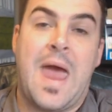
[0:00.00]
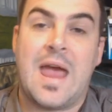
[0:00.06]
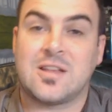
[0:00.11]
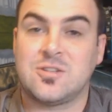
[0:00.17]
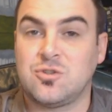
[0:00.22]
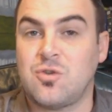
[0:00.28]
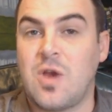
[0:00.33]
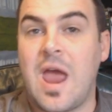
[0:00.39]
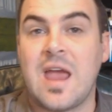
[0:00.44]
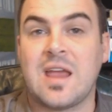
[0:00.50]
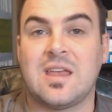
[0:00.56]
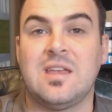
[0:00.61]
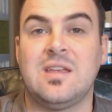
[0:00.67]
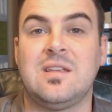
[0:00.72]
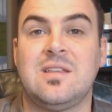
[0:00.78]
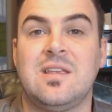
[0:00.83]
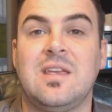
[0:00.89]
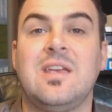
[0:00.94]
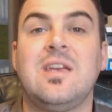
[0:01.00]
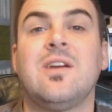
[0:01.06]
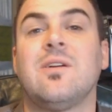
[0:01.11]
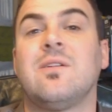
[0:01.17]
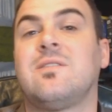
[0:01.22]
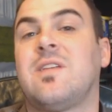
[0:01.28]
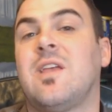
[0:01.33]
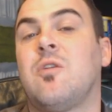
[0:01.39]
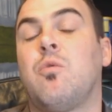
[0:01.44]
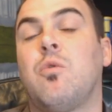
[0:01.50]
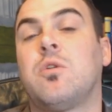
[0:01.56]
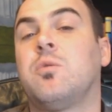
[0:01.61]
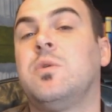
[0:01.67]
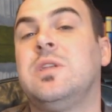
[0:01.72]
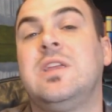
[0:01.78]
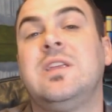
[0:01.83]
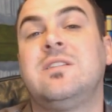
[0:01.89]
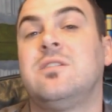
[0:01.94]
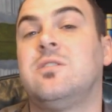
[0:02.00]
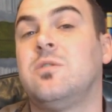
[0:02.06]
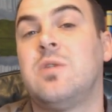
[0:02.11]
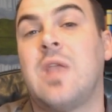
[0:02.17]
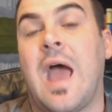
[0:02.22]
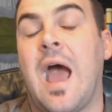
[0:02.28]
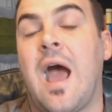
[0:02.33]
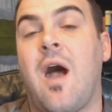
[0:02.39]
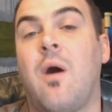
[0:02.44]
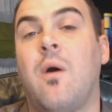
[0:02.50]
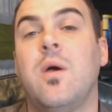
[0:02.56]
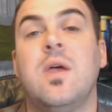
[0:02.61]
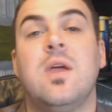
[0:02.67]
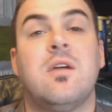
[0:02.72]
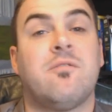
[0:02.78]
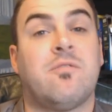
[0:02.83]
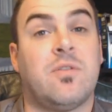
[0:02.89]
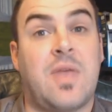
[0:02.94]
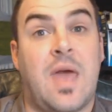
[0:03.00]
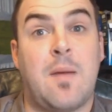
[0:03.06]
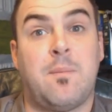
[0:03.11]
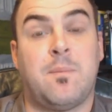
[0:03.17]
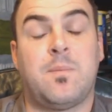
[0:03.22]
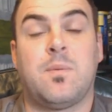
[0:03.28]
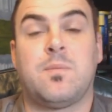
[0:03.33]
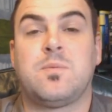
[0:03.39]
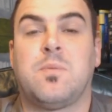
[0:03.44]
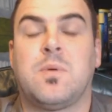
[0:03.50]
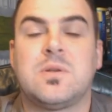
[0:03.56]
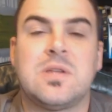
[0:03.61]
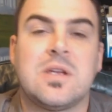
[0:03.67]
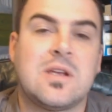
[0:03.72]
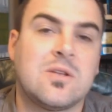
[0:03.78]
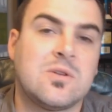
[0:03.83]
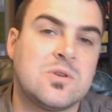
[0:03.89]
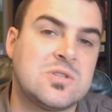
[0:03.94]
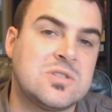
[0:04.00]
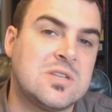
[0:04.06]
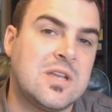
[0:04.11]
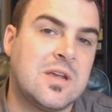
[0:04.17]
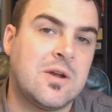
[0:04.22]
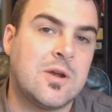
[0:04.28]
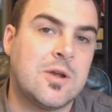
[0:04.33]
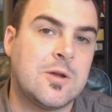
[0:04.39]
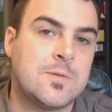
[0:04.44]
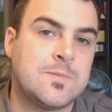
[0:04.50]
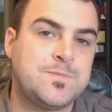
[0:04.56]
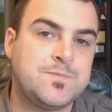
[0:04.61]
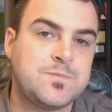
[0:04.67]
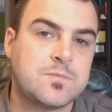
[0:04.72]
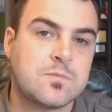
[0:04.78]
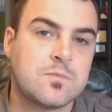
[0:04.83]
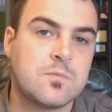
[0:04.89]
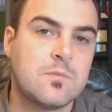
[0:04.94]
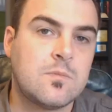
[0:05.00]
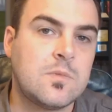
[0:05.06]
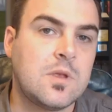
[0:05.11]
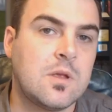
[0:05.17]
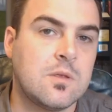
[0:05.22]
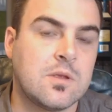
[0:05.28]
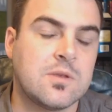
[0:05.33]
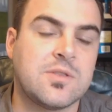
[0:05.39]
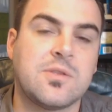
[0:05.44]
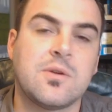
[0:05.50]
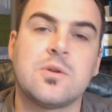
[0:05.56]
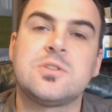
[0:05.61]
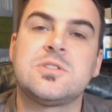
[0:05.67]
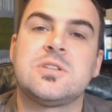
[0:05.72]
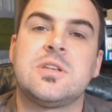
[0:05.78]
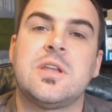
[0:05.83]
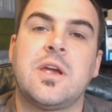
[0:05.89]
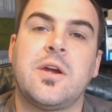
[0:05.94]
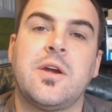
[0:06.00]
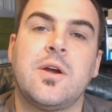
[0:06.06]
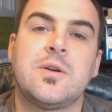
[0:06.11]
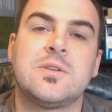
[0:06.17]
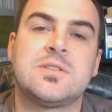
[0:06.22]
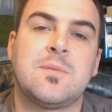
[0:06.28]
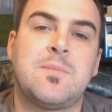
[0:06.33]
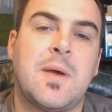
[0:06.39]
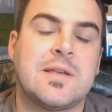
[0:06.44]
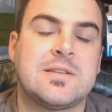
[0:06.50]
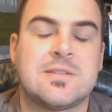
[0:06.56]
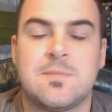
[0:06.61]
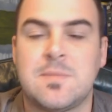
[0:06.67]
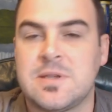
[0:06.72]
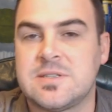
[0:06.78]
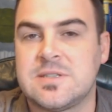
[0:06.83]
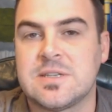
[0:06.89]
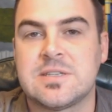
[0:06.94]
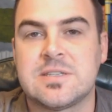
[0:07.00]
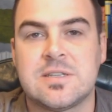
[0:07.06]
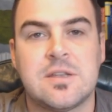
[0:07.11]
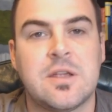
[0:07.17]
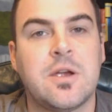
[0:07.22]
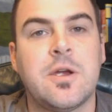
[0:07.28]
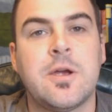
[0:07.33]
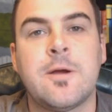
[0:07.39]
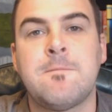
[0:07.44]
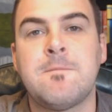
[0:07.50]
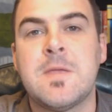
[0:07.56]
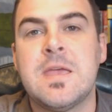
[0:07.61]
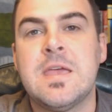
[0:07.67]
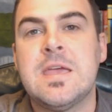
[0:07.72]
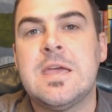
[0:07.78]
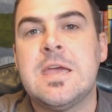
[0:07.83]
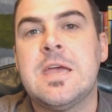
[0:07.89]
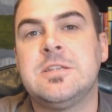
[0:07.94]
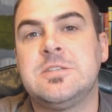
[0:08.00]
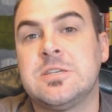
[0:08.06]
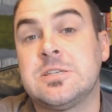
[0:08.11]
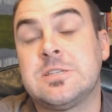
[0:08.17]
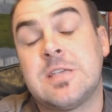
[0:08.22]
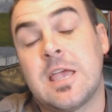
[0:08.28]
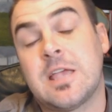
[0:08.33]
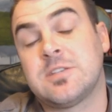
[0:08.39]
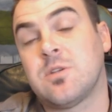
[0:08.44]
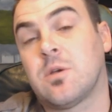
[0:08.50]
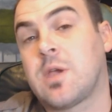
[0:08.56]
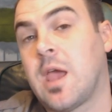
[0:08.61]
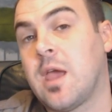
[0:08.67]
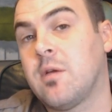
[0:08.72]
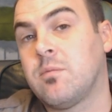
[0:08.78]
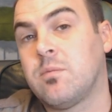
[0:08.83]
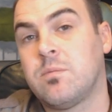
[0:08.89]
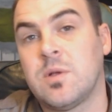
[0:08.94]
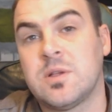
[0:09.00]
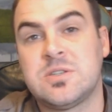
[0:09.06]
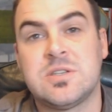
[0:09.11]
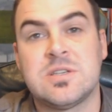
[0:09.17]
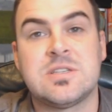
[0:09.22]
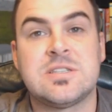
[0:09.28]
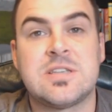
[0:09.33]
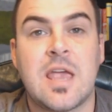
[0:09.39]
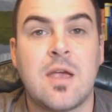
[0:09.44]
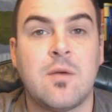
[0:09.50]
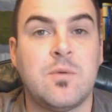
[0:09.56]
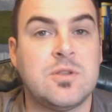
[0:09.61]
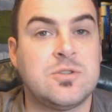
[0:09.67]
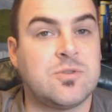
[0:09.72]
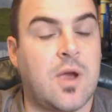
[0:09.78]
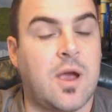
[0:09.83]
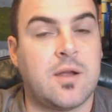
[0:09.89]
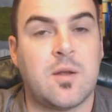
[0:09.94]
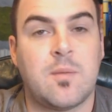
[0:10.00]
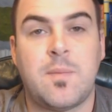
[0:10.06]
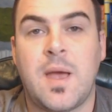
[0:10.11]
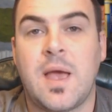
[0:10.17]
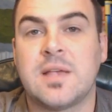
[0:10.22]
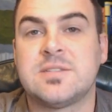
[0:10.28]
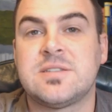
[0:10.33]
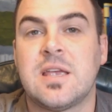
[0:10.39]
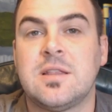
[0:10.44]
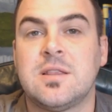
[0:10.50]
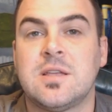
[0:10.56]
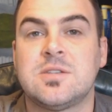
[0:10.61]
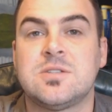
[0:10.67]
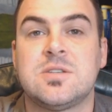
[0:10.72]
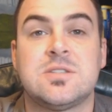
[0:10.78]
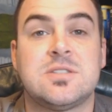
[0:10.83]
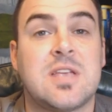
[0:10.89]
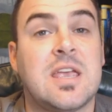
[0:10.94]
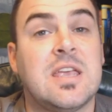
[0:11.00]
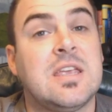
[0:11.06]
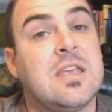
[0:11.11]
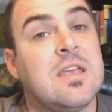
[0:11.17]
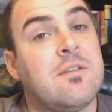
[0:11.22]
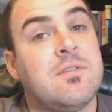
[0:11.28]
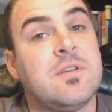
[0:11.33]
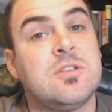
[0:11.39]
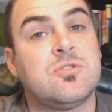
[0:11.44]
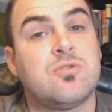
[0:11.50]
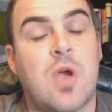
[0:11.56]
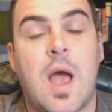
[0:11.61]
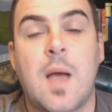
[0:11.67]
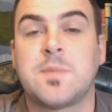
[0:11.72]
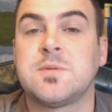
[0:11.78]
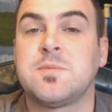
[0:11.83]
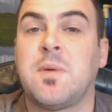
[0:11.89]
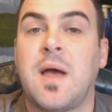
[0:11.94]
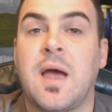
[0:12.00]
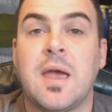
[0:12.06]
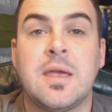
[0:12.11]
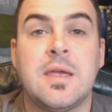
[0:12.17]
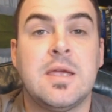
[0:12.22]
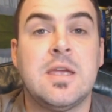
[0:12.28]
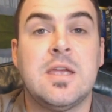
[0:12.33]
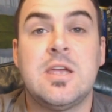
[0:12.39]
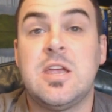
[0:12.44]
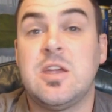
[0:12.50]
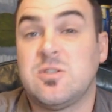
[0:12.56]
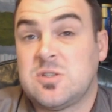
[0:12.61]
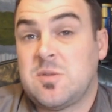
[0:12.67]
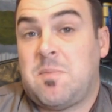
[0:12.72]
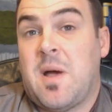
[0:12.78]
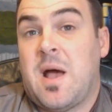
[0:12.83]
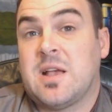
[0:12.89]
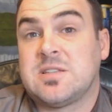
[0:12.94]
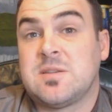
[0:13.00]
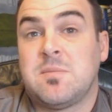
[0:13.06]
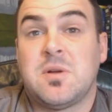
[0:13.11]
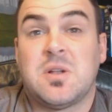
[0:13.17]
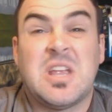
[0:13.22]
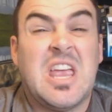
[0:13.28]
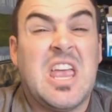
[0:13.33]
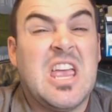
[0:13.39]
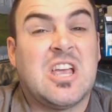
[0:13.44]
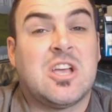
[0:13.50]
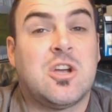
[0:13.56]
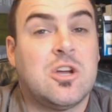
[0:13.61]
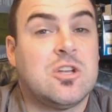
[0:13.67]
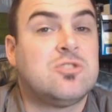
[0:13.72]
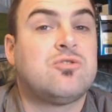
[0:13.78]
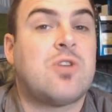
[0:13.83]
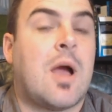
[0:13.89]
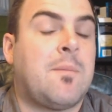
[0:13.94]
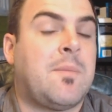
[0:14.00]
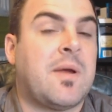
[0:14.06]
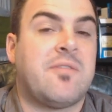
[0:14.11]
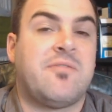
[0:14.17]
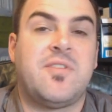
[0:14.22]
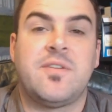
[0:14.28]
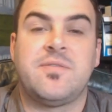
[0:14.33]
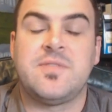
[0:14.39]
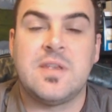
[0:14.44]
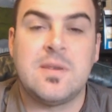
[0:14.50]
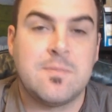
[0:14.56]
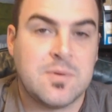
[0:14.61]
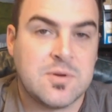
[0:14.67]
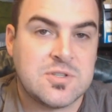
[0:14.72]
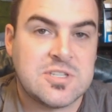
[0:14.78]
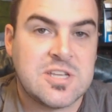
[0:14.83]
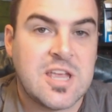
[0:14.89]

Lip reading: backtracking to here and saying, what do we need to do now for that particular scenario? The third scenario is a pessimistic scenario and just says, okay, let's just say we tried our best, and let's just say giving drops by, here's the possibility, it could drop by 15%.